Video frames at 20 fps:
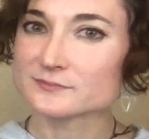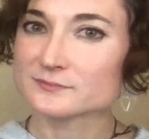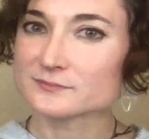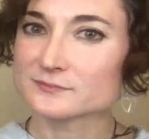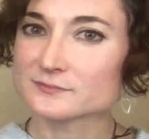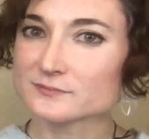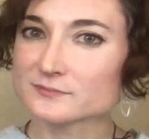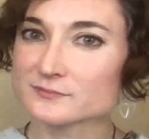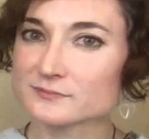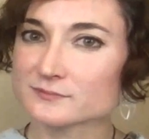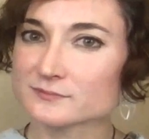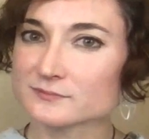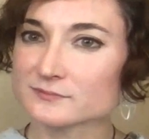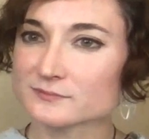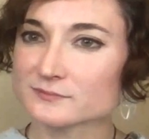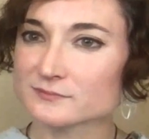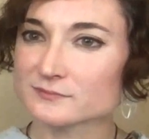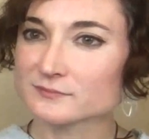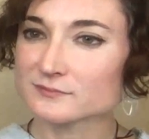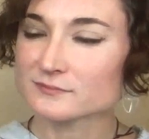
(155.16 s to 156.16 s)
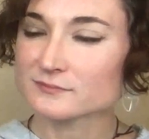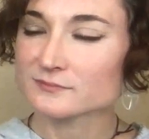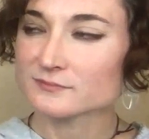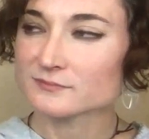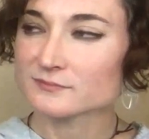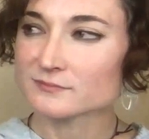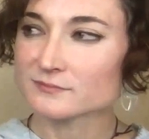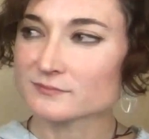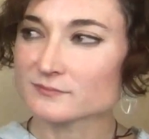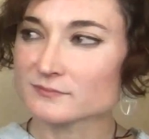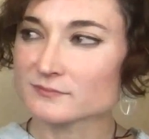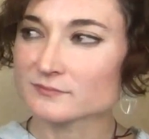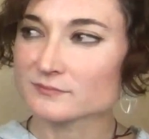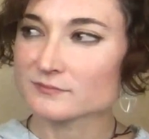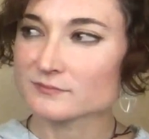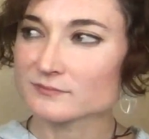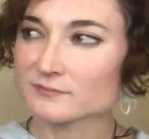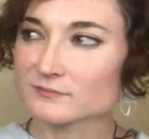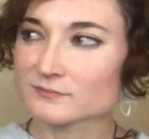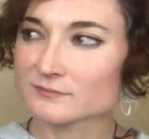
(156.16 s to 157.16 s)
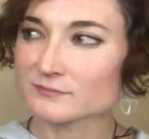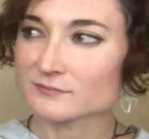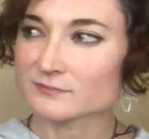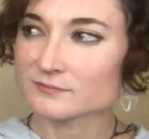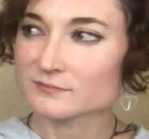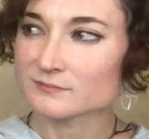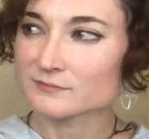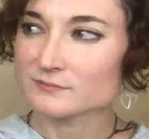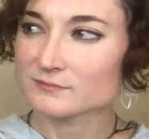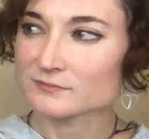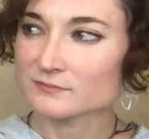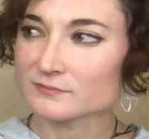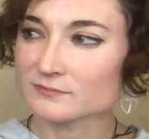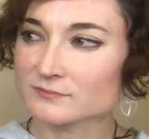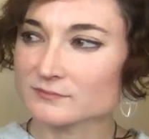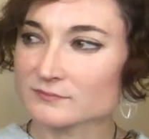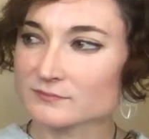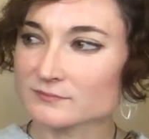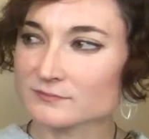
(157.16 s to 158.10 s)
This person isn't speaking.